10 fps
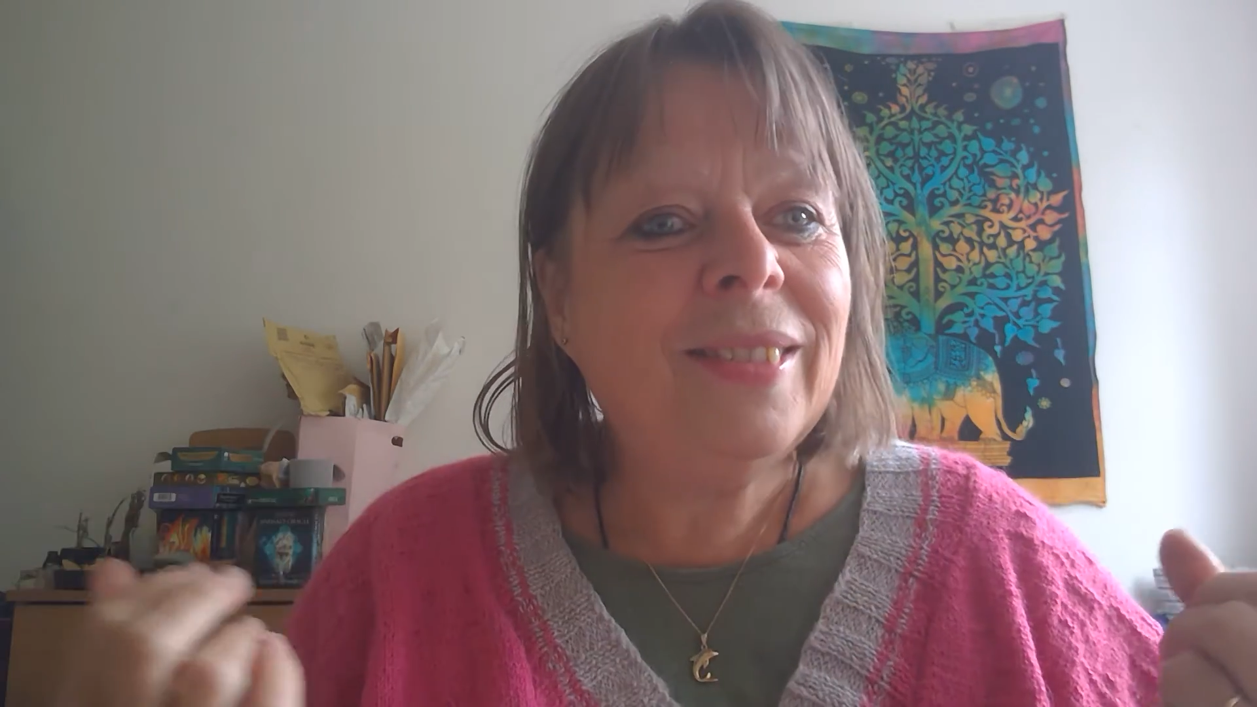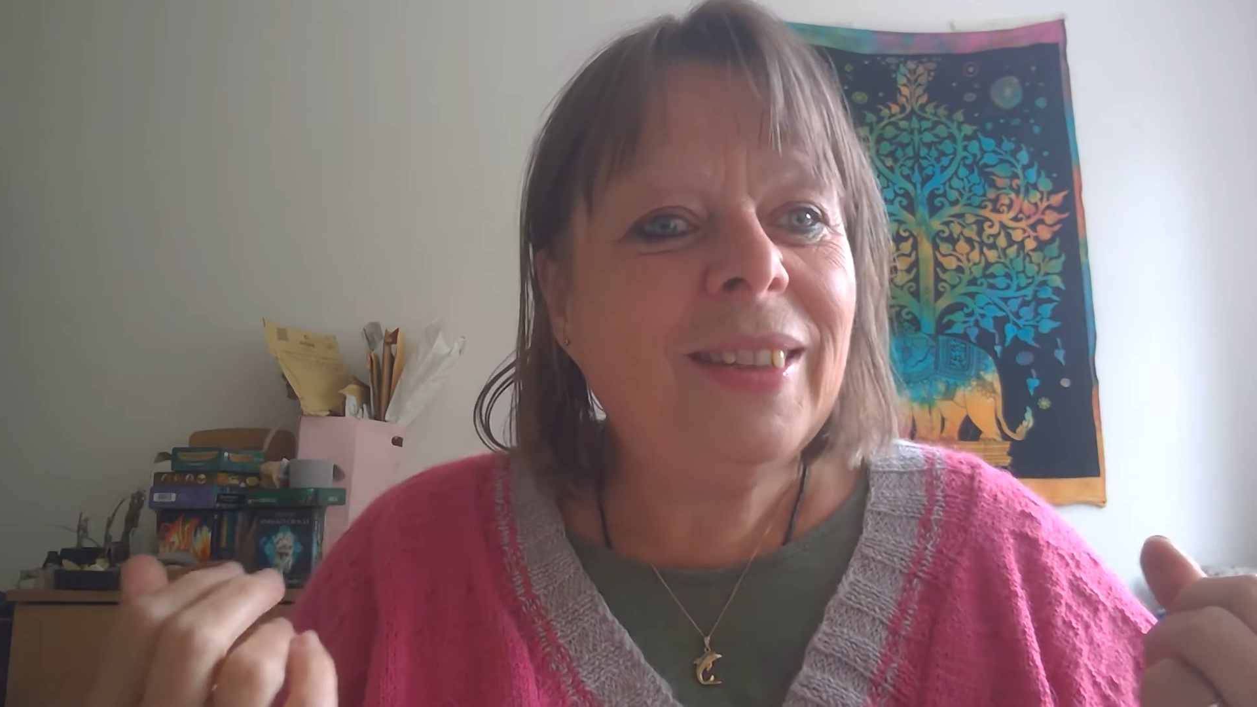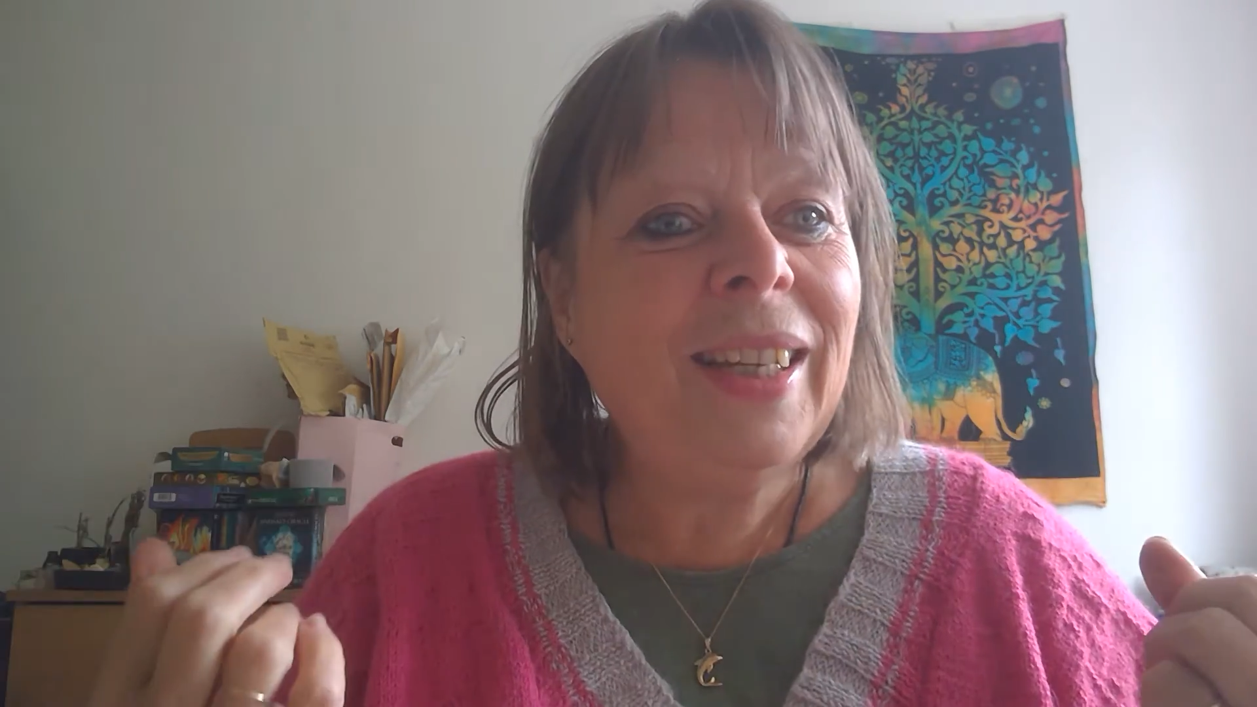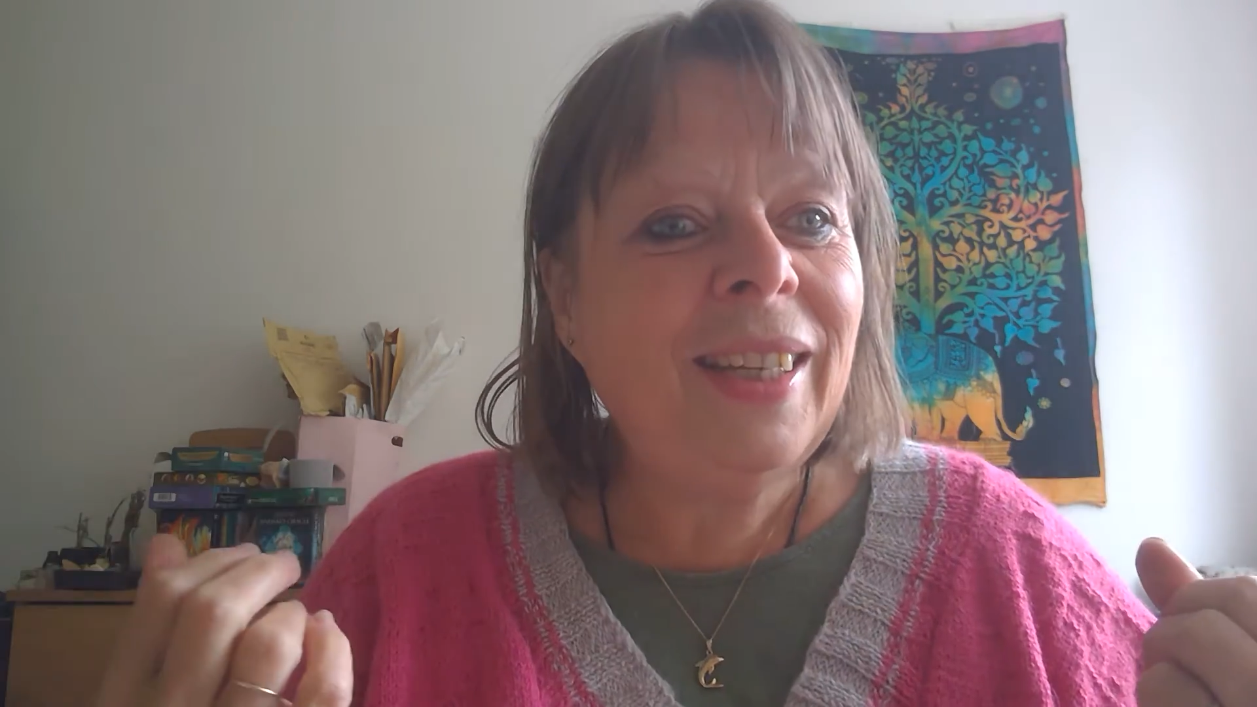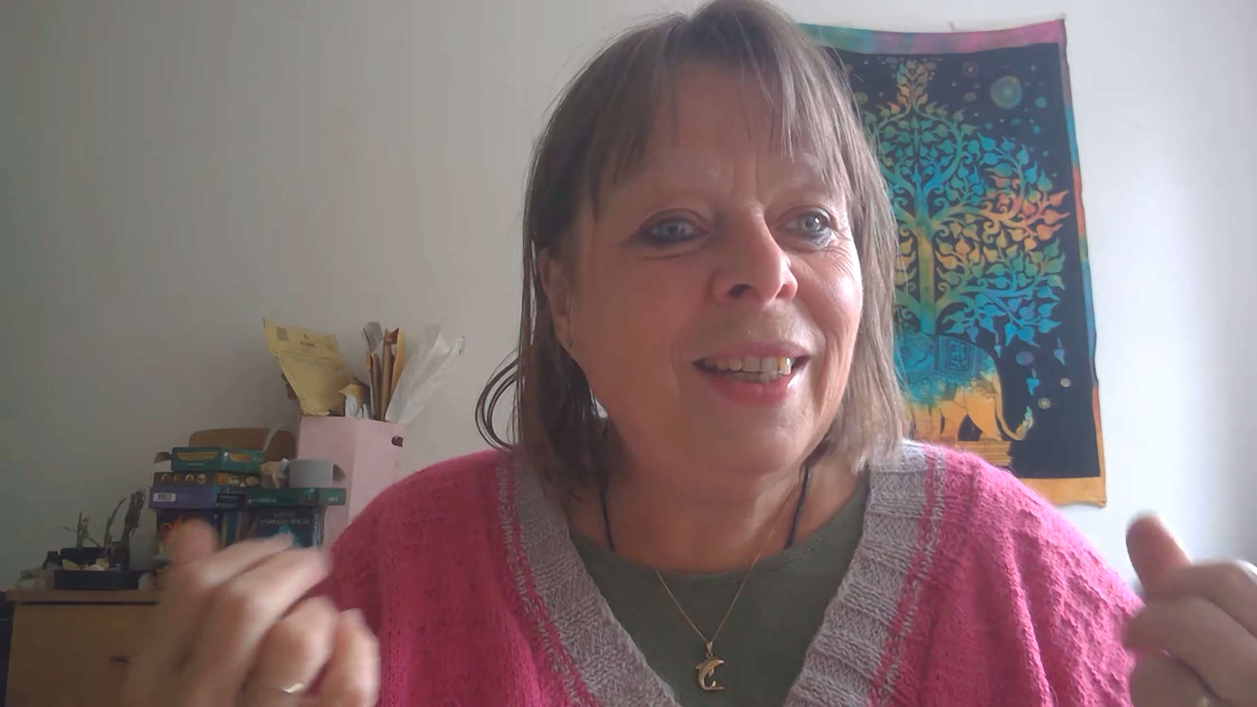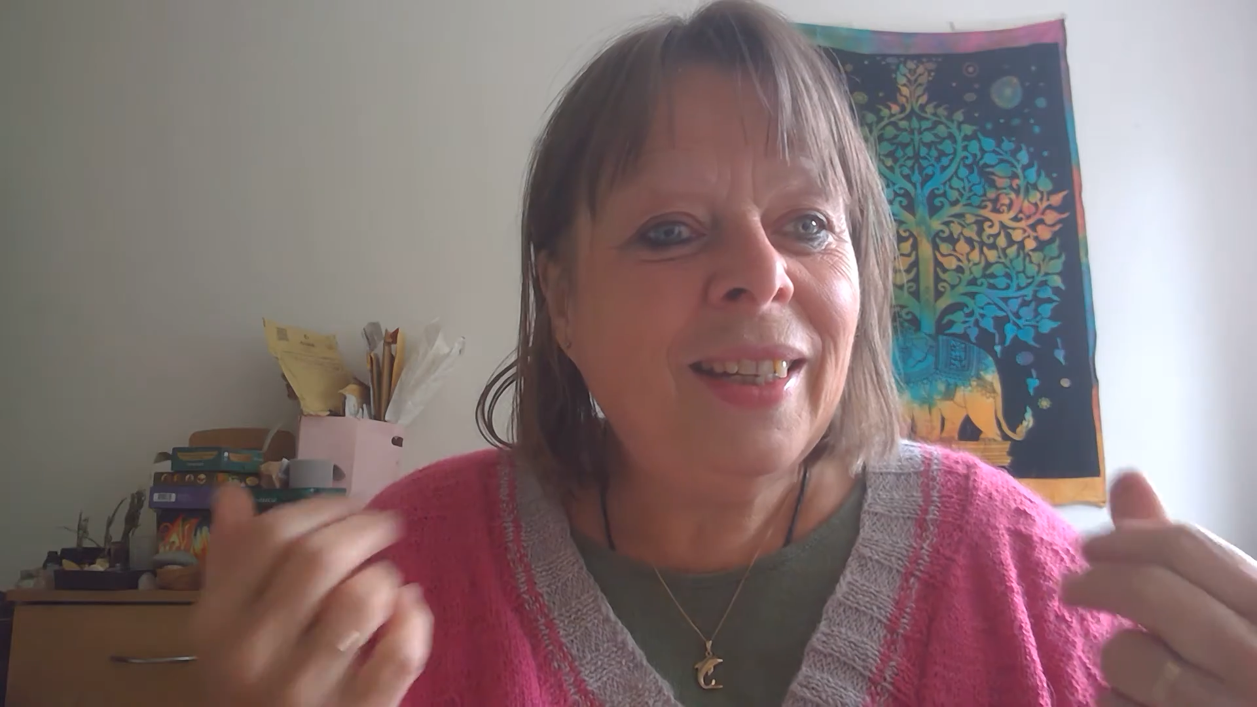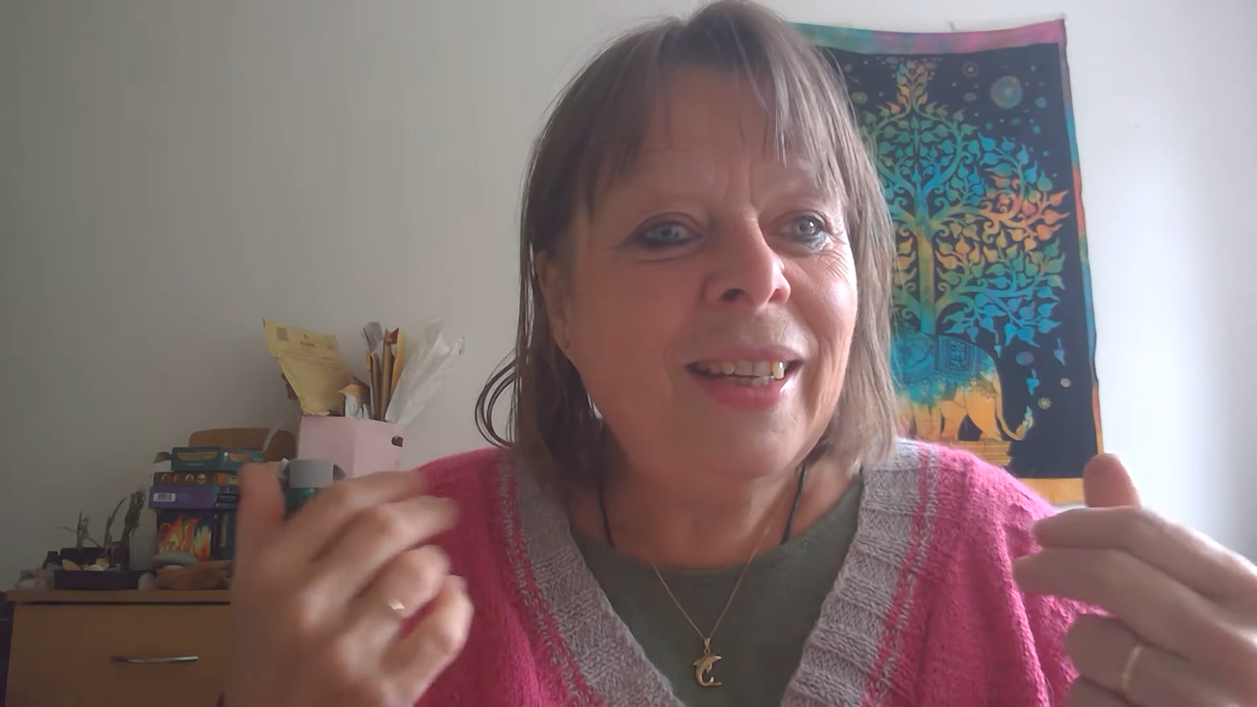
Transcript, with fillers: Okay.